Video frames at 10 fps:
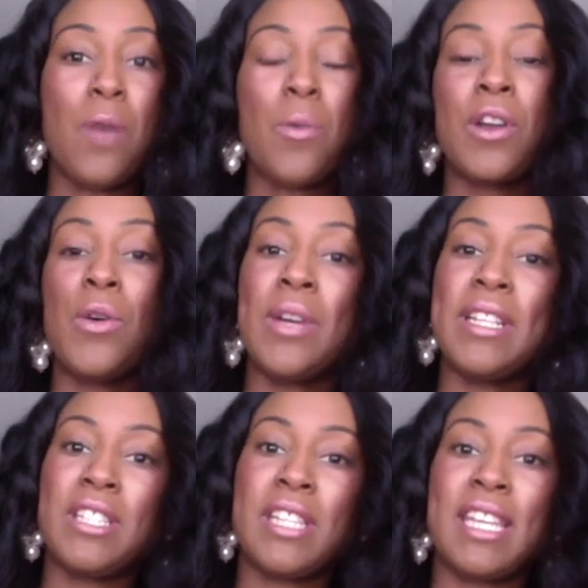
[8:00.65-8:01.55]
we're
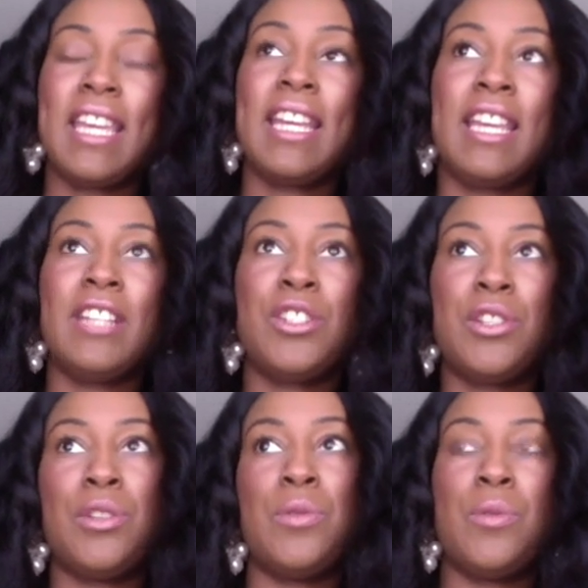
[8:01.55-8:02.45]
going to get
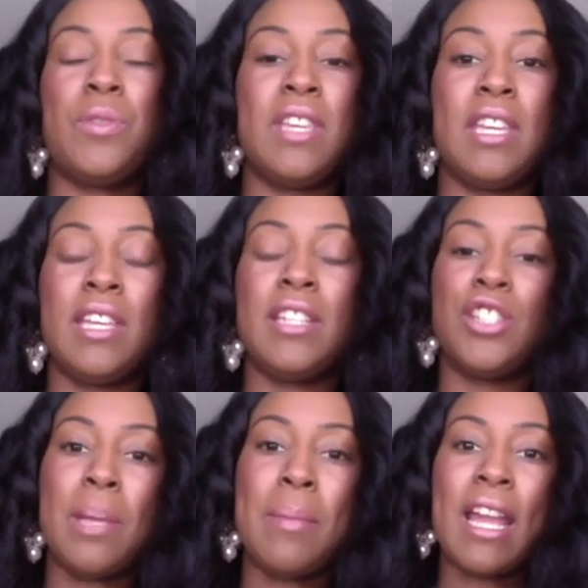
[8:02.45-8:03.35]
into the
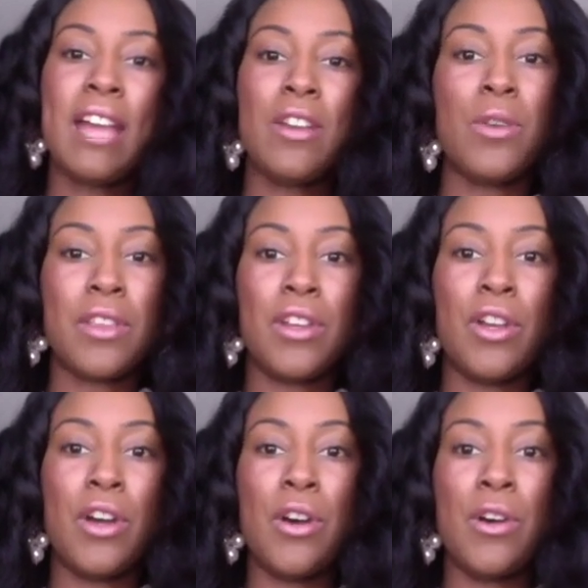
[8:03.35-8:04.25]
Gemini North
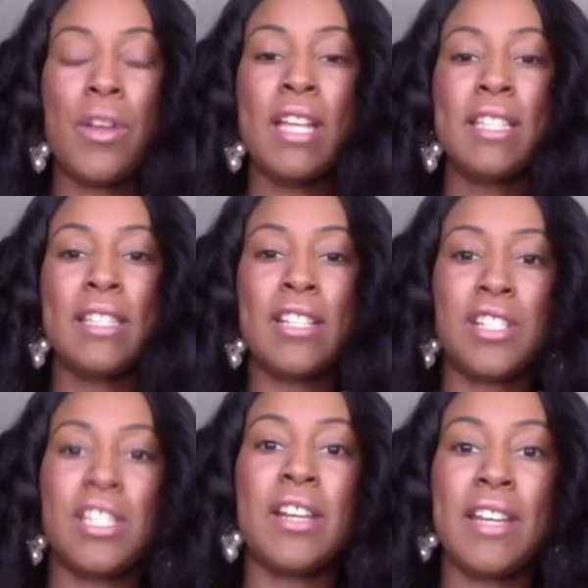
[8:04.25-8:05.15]
Node,
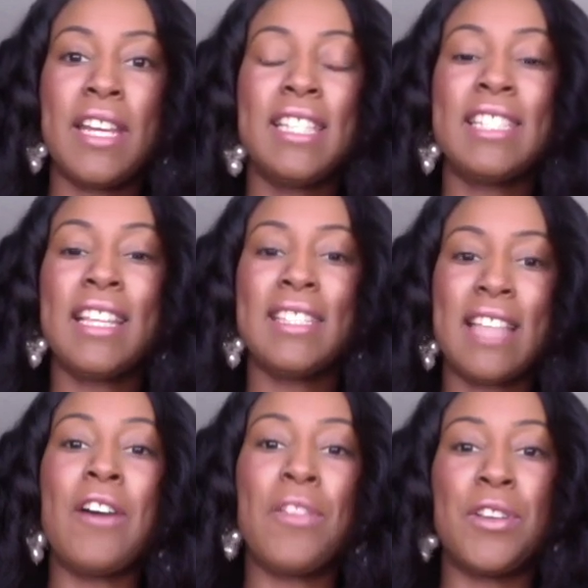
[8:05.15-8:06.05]
Sagittarius
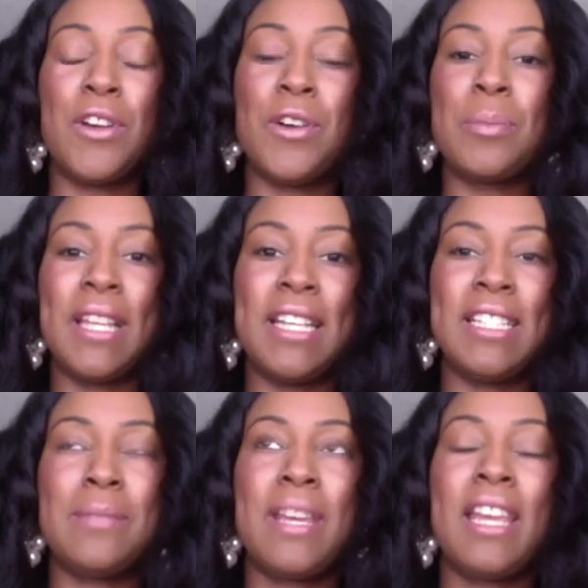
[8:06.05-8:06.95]
South Node
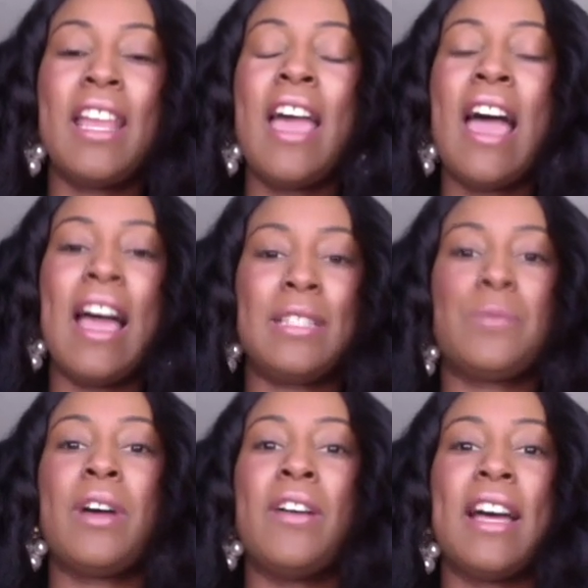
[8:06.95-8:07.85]
placement, as
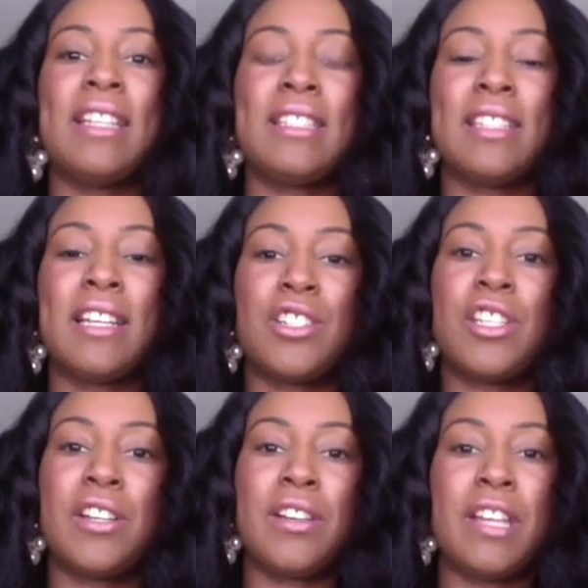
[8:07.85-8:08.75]
well as the
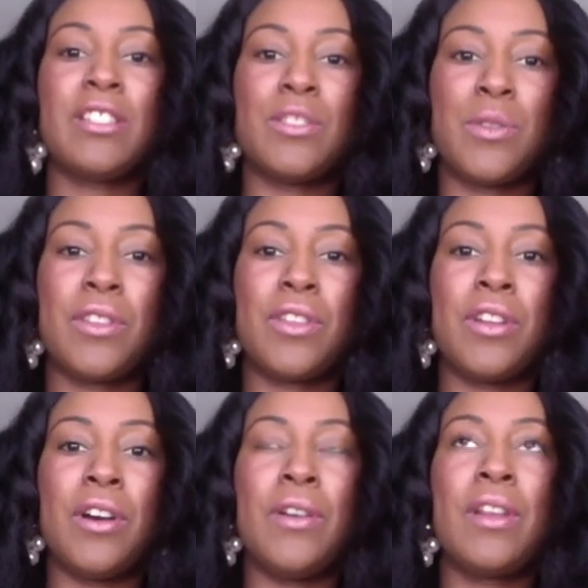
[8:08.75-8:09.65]
Sagittarius North
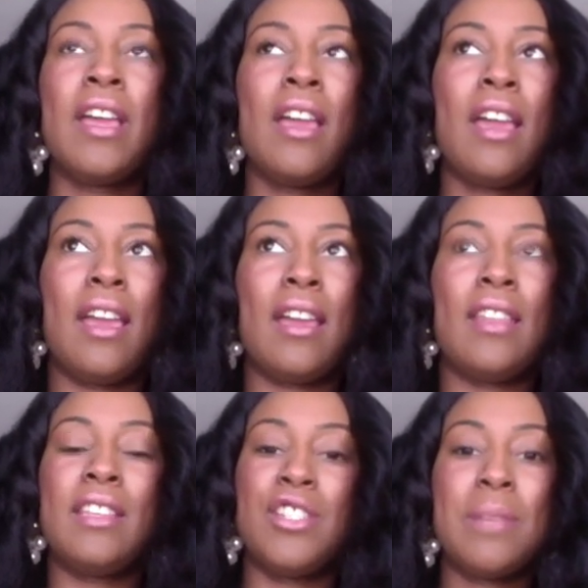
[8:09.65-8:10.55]
Node
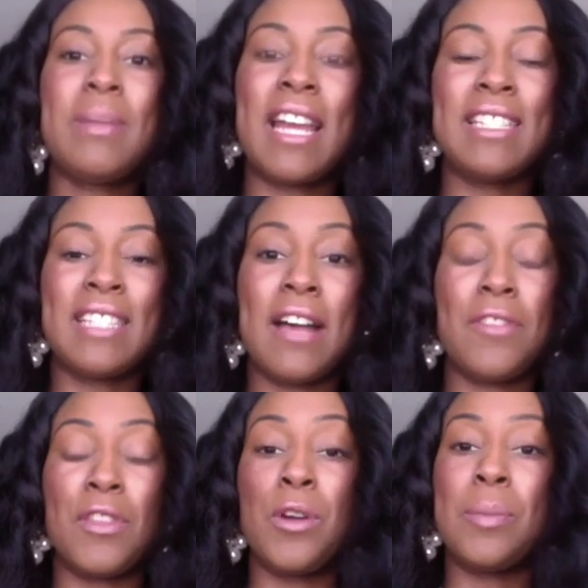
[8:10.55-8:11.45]
and the Gemini
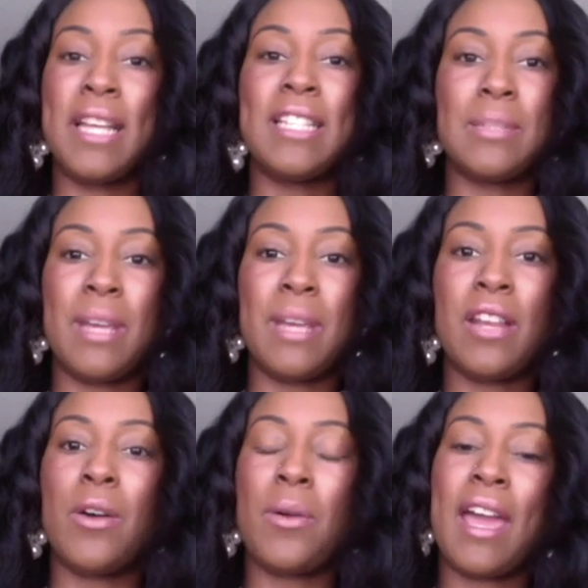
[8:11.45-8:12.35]
South Node placement,
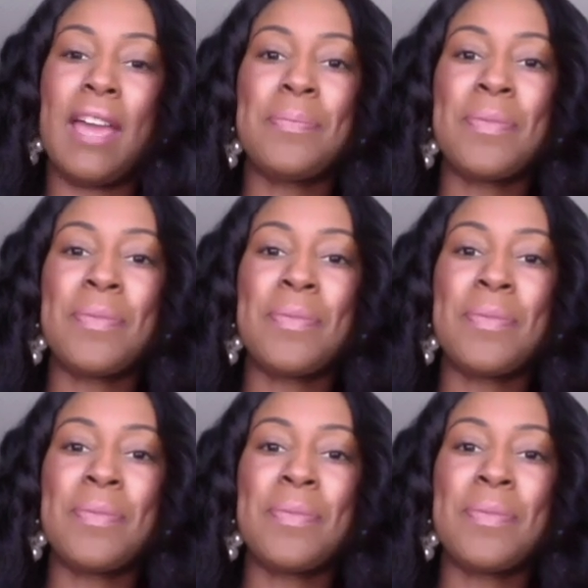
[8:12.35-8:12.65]
okay?